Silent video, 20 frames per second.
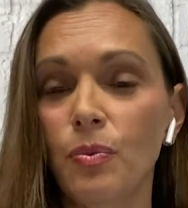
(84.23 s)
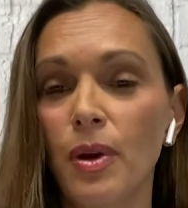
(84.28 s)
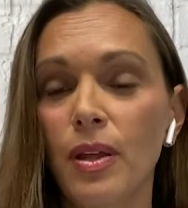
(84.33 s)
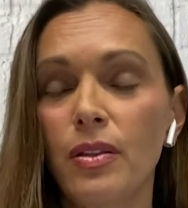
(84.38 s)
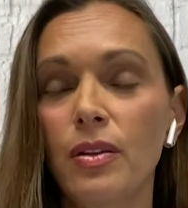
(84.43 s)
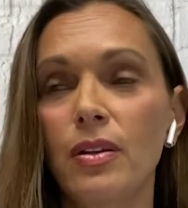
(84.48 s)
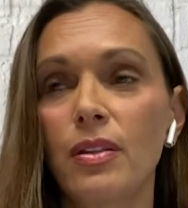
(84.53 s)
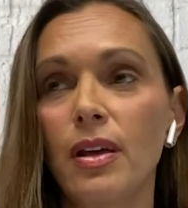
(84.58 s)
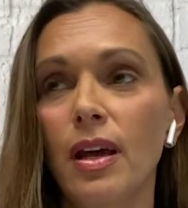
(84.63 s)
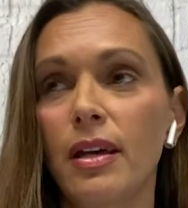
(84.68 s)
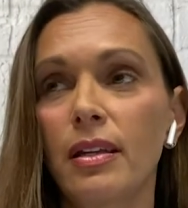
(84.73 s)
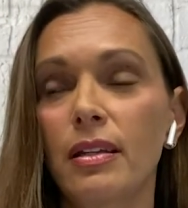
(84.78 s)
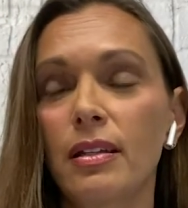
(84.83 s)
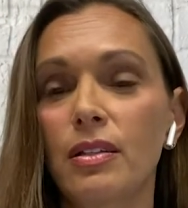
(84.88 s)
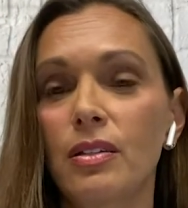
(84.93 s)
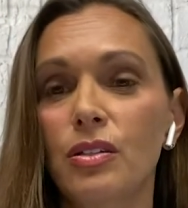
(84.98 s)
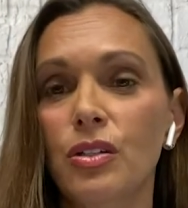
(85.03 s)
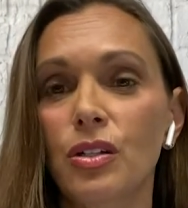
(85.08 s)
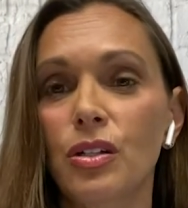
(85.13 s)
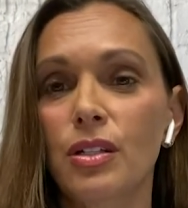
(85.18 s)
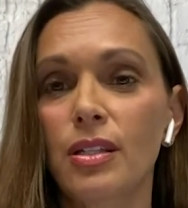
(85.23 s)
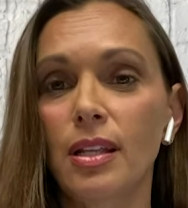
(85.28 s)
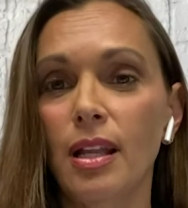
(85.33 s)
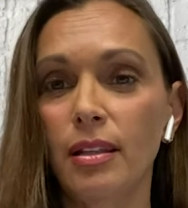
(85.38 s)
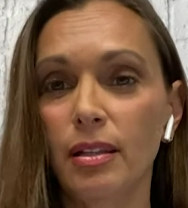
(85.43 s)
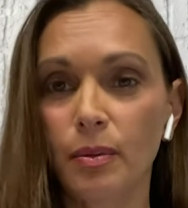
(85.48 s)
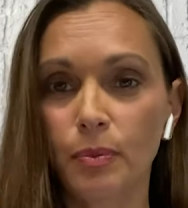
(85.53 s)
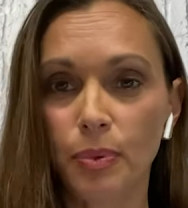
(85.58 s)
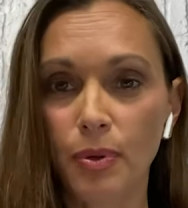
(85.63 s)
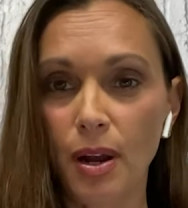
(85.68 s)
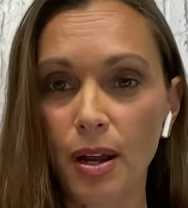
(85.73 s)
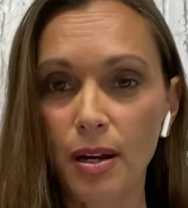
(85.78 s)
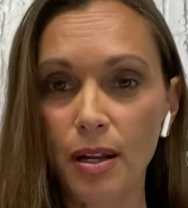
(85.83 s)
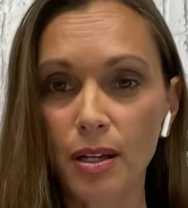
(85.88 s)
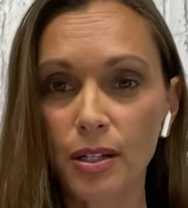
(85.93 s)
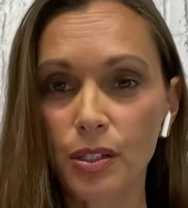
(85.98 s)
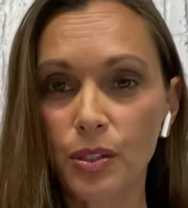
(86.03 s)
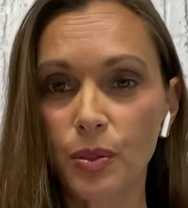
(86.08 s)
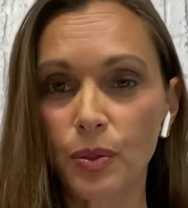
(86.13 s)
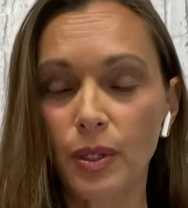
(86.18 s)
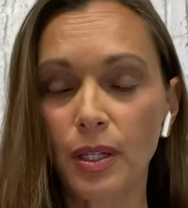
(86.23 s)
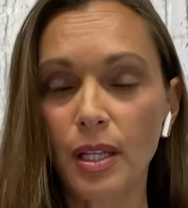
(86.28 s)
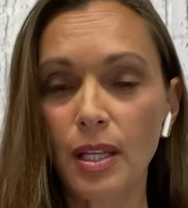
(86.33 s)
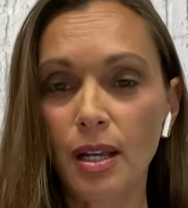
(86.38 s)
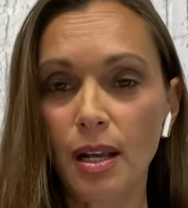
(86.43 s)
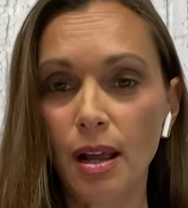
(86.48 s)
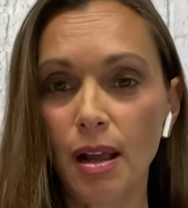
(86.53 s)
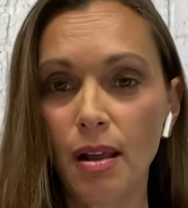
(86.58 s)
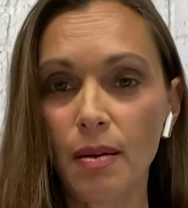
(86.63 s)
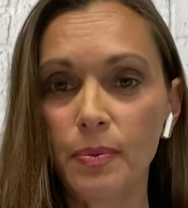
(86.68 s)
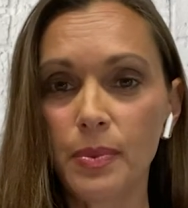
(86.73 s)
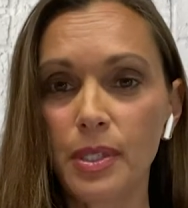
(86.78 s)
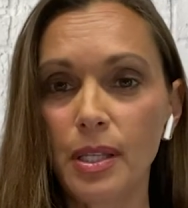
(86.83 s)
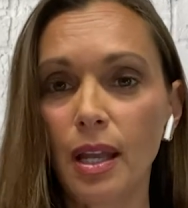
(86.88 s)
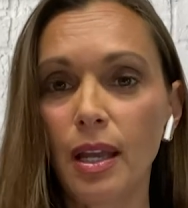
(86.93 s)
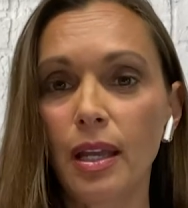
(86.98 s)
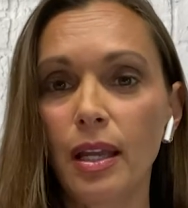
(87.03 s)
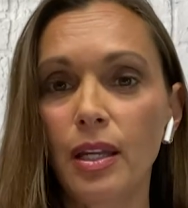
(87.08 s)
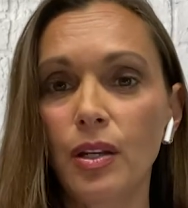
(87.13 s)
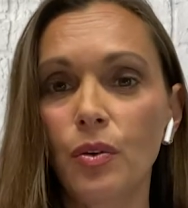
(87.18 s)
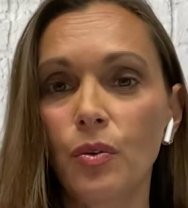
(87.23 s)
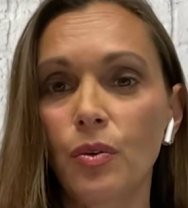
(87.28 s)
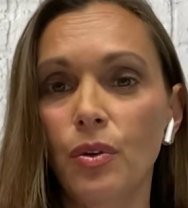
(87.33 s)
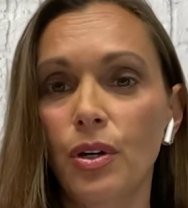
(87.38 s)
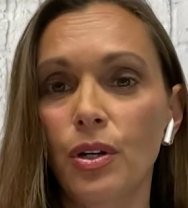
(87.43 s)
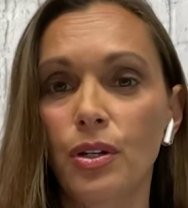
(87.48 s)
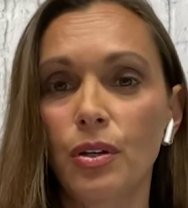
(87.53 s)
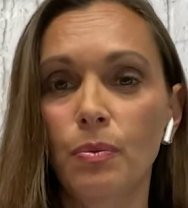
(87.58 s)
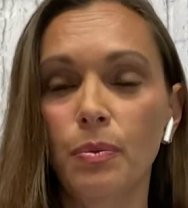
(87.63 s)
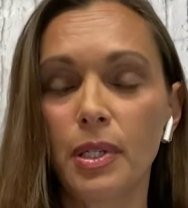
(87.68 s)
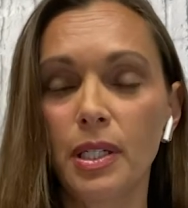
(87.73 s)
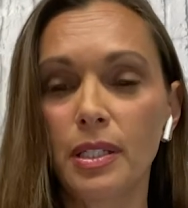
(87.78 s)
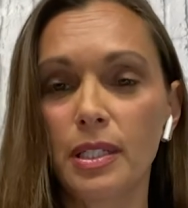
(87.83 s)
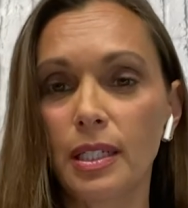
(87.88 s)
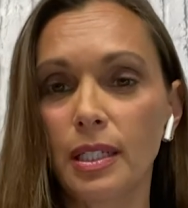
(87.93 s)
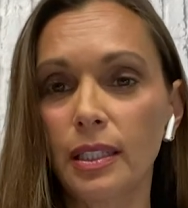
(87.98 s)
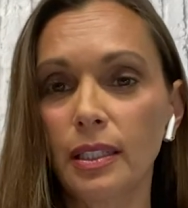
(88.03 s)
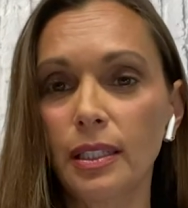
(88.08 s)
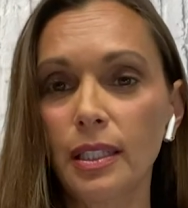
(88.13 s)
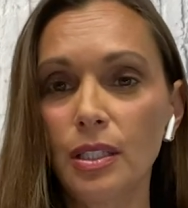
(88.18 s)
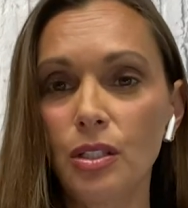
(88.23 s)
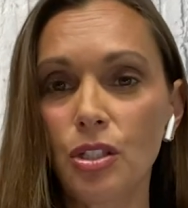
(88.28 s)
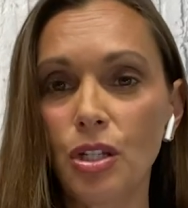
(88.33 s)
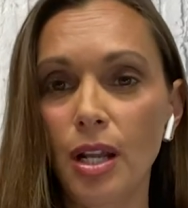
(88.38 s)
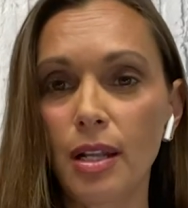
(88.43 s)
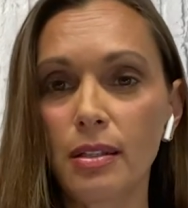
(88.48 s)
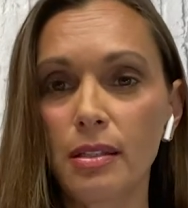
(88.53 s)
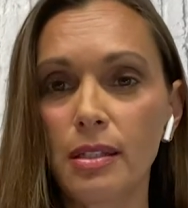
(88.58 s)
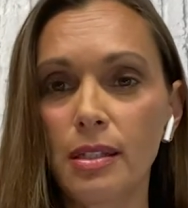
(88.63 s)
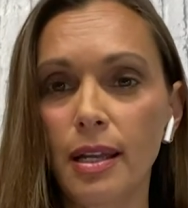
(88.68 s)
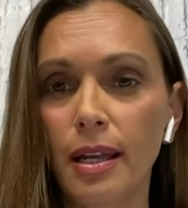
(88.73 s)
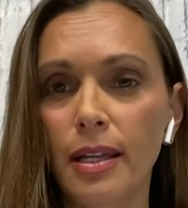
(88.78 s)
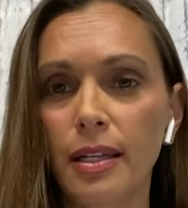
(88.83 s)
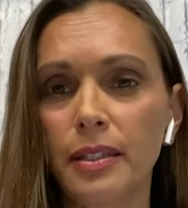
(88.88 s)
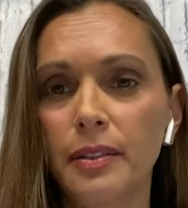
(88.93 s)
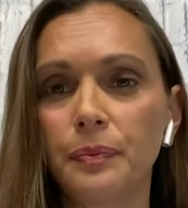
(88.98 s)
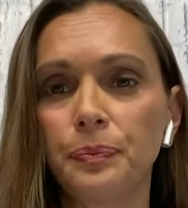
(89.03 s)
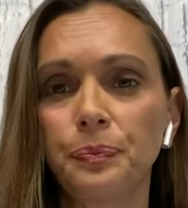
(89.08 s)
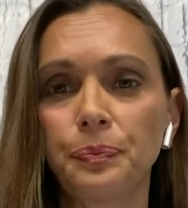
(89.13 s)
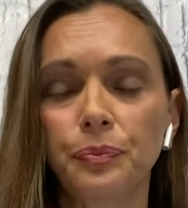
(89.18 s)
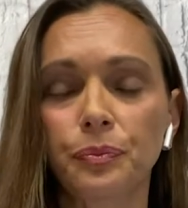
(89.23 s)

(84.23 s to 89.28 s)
Whether that is you're selling products through an e-com site or you're building a lead gen site,